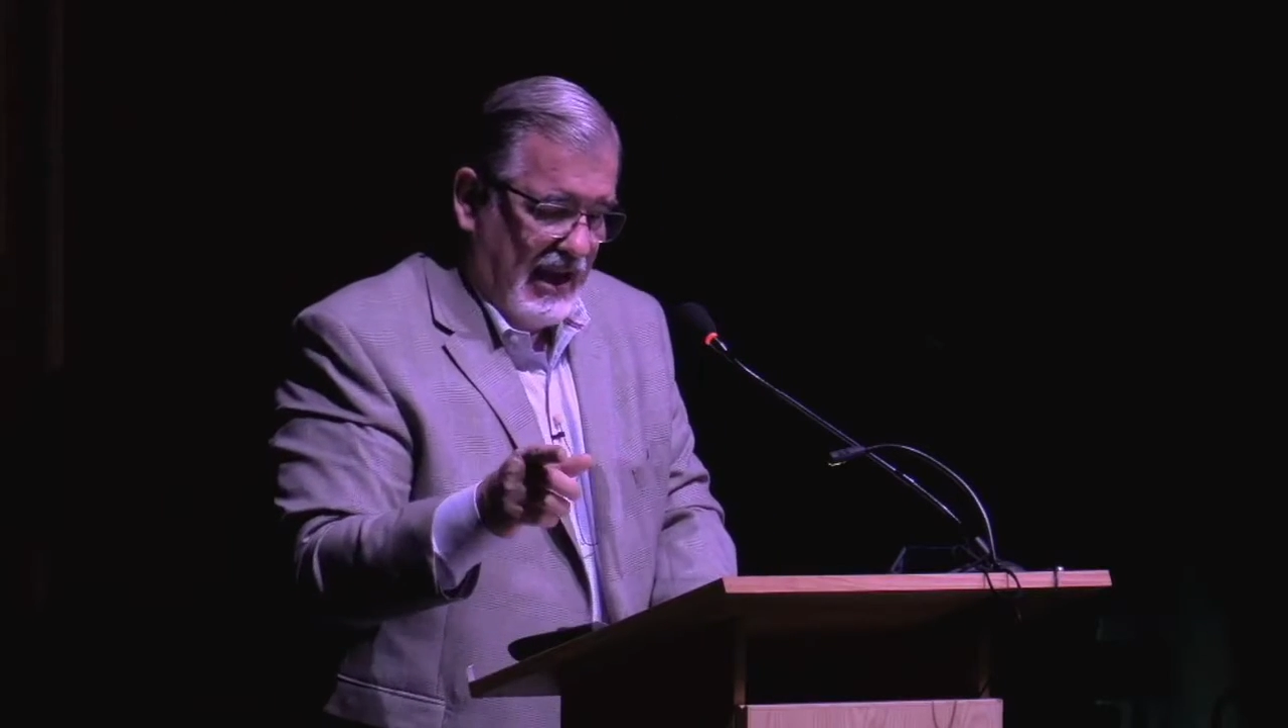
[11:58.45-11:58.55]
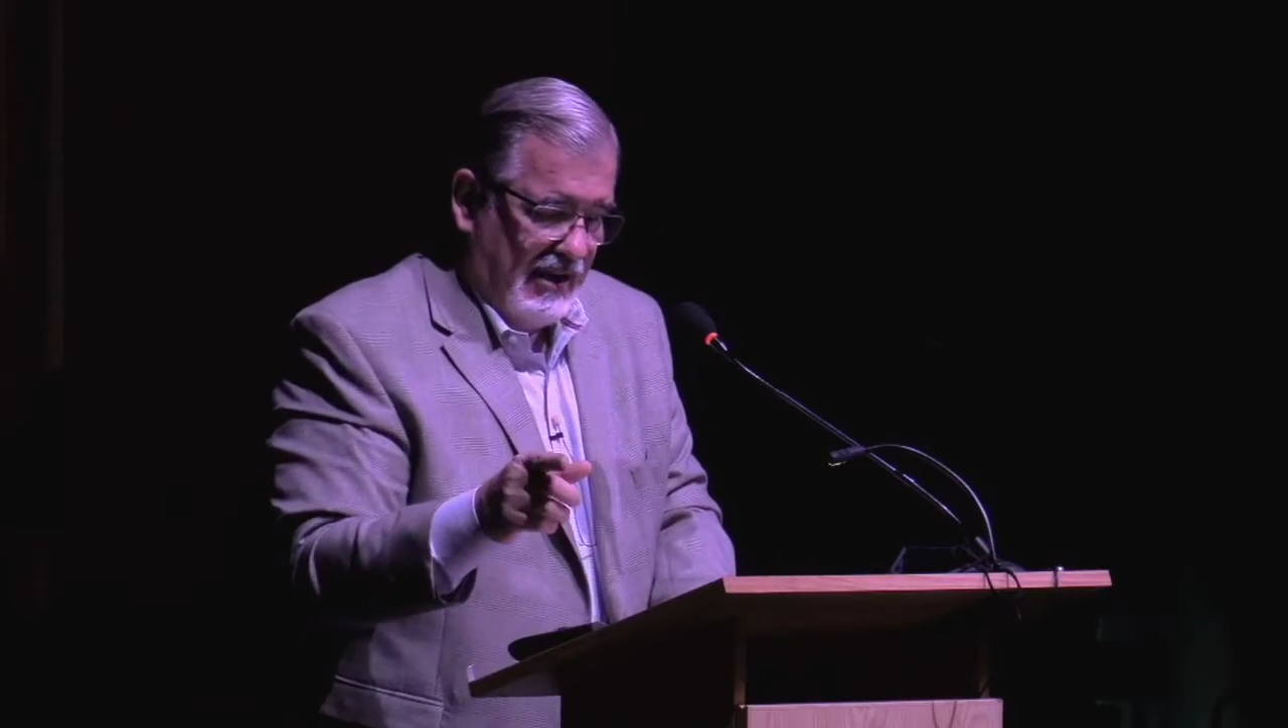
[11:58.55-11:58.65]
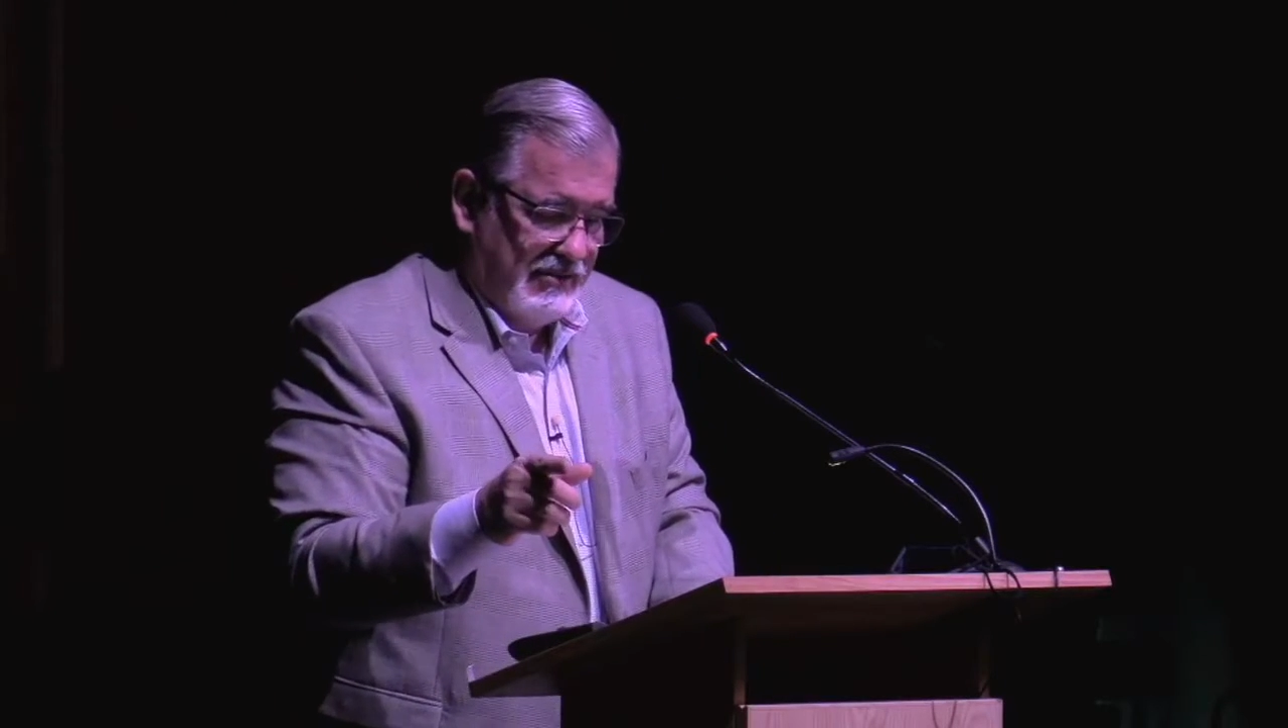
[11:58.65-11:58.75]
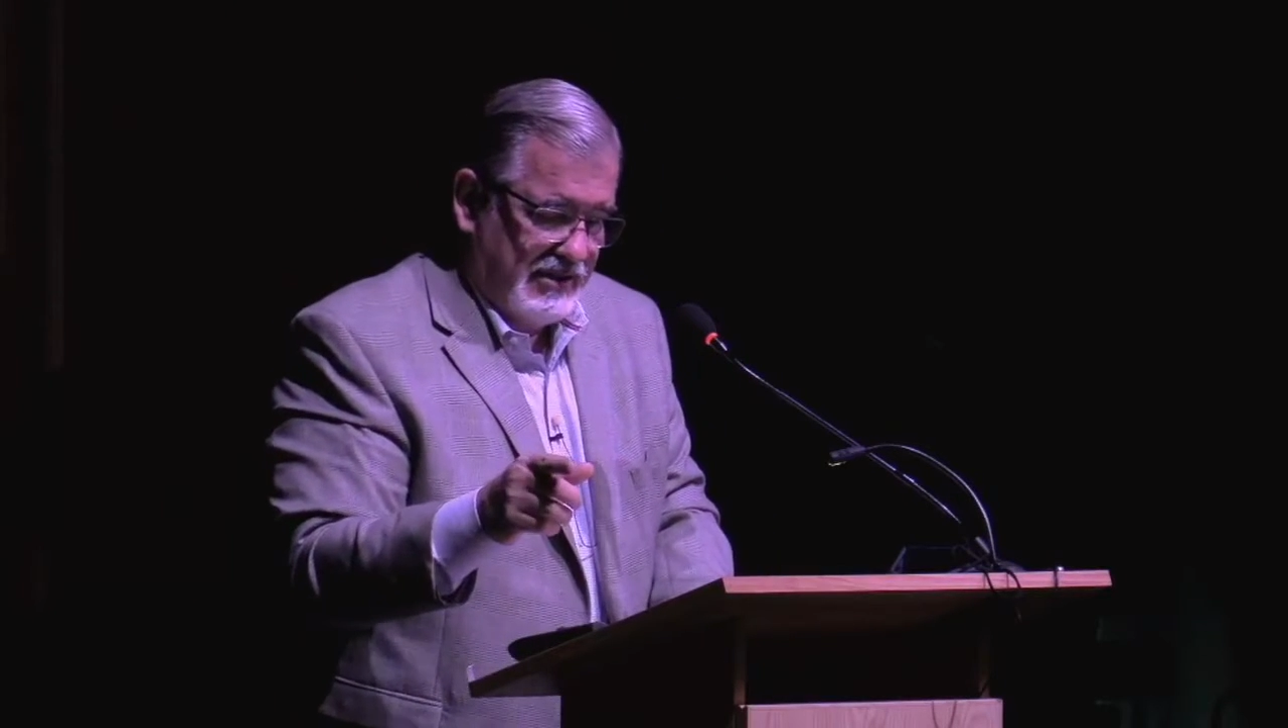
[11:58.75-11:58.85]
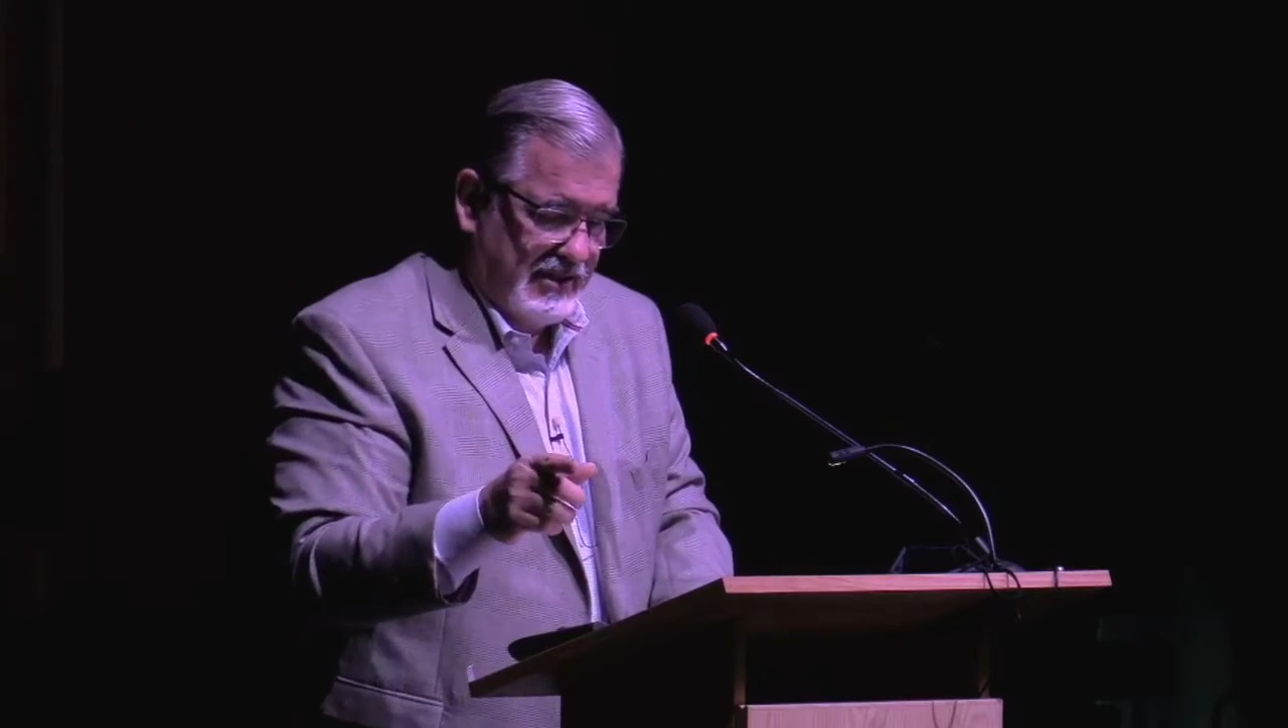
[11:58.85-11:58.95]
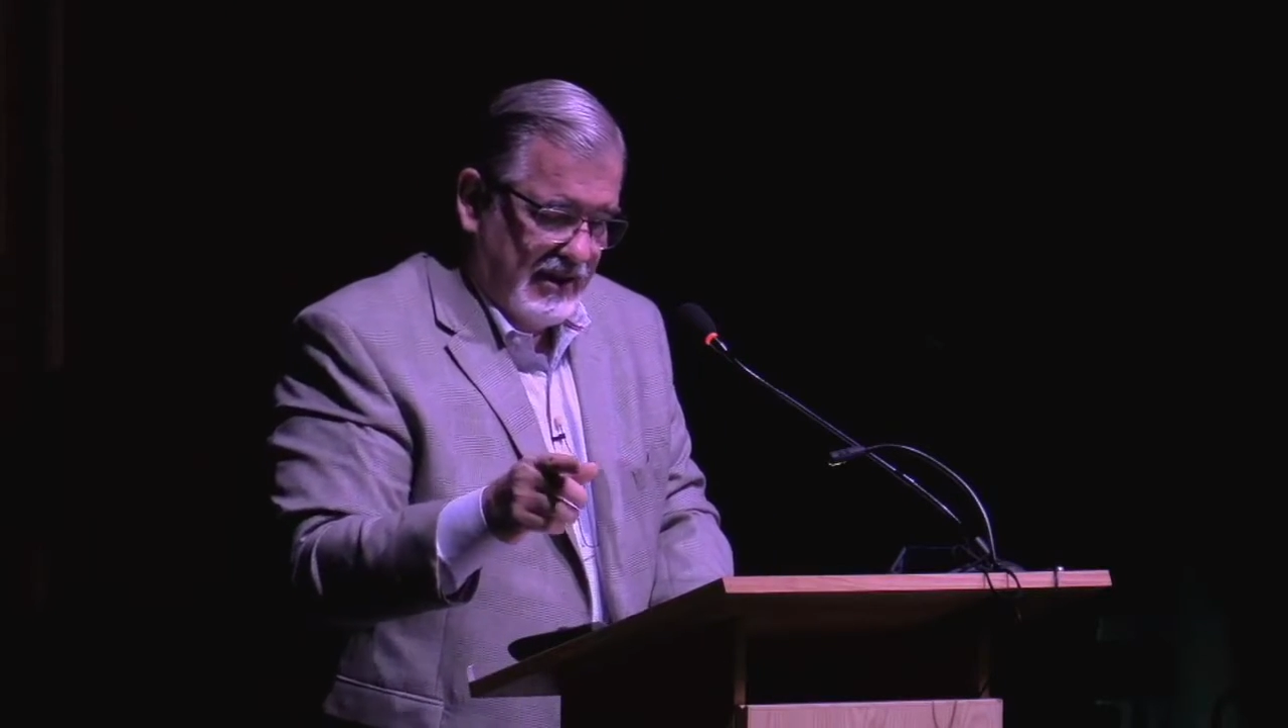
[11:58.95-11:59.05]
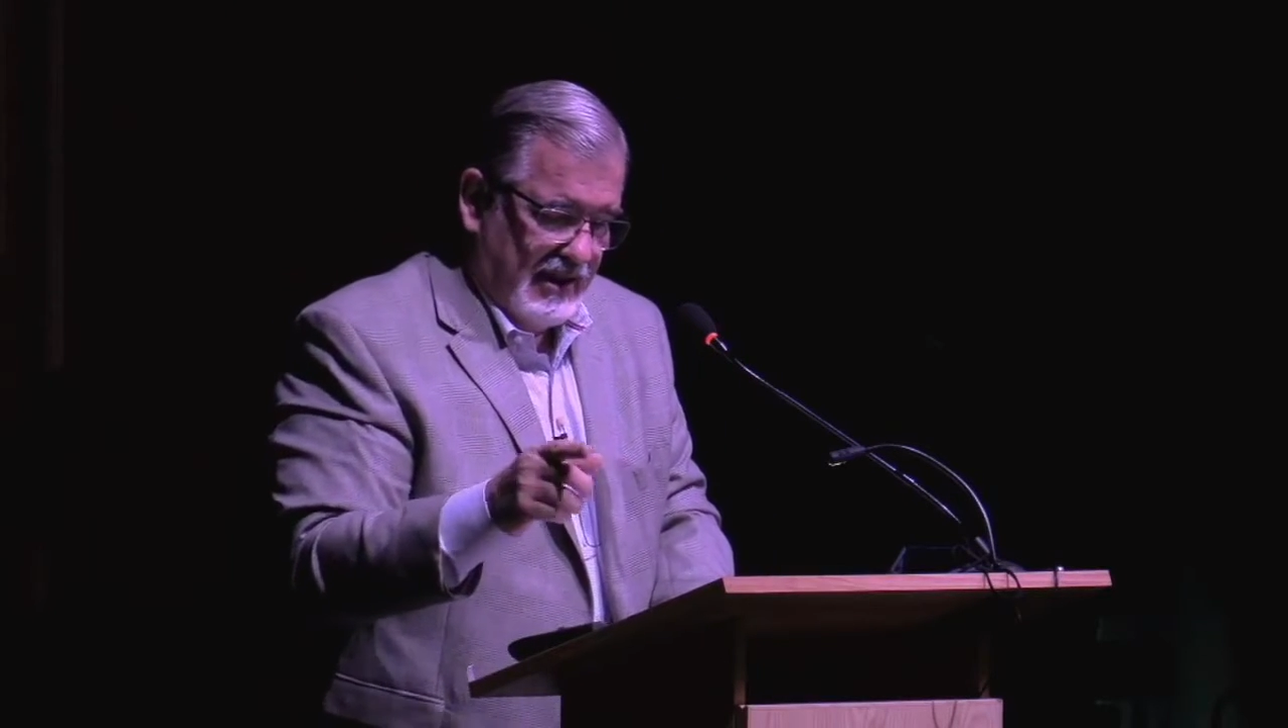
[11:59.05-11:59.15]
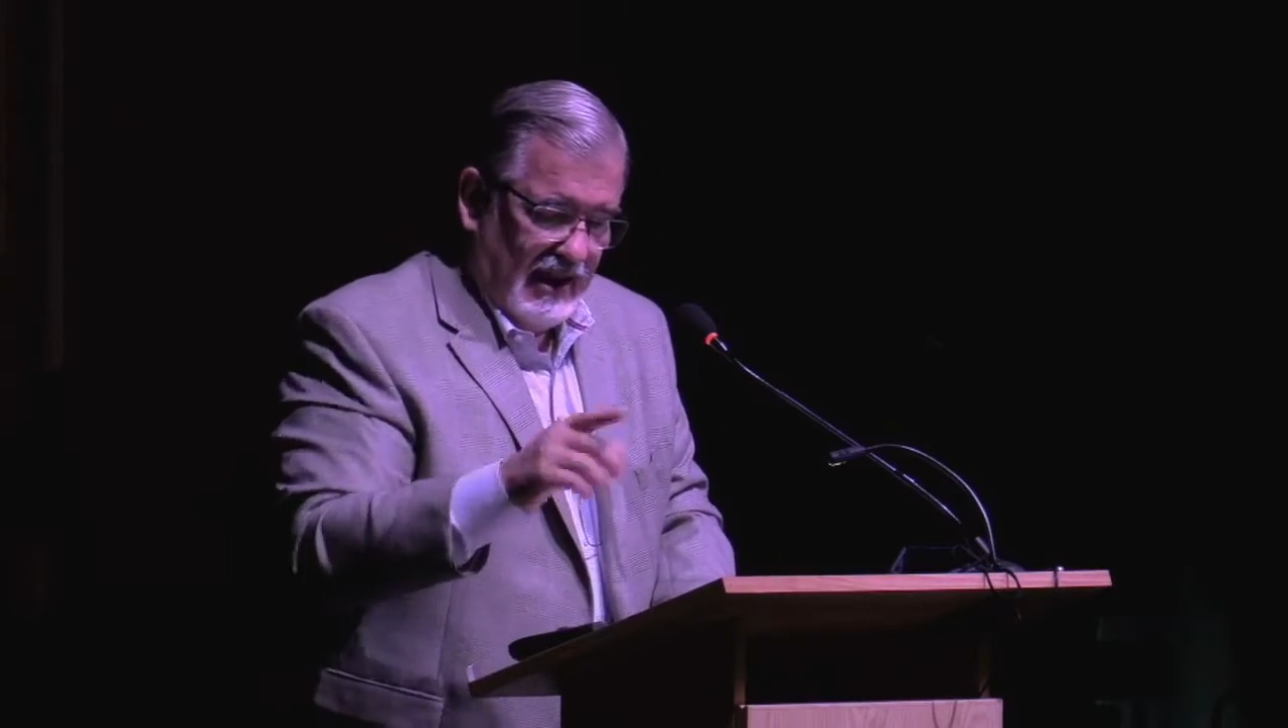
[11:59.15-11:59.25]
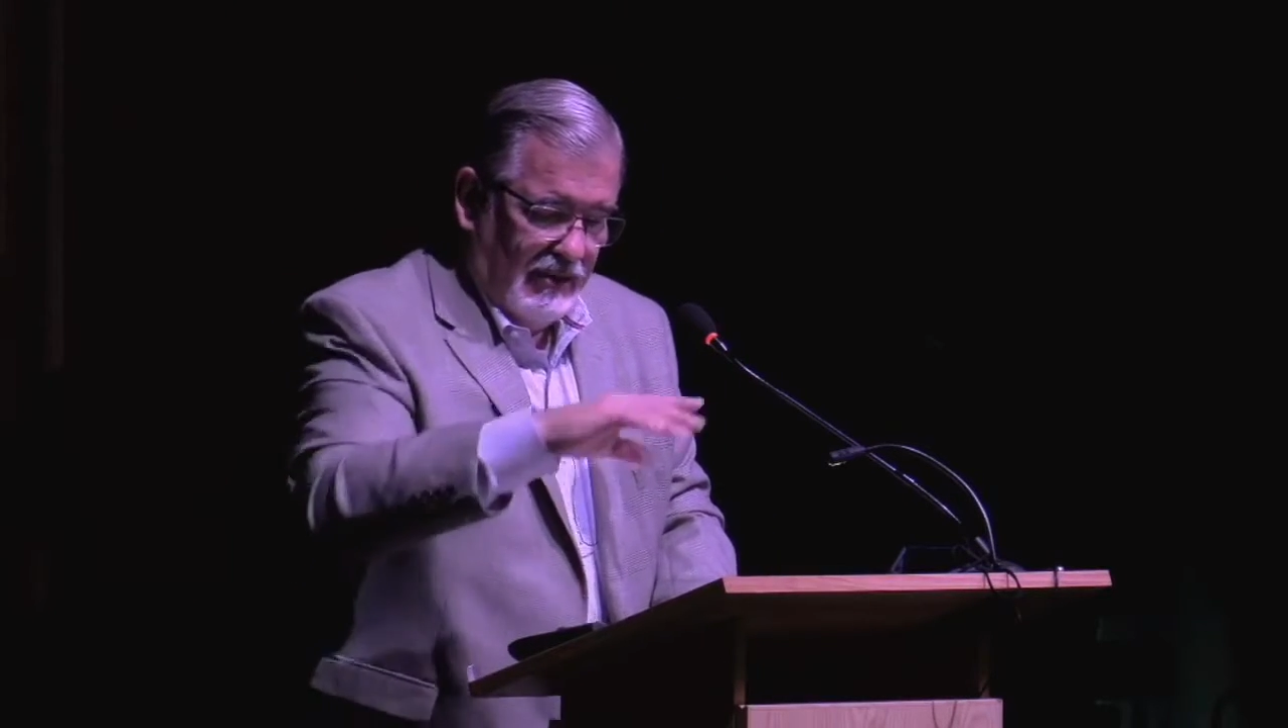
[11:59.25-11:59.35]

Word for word: James,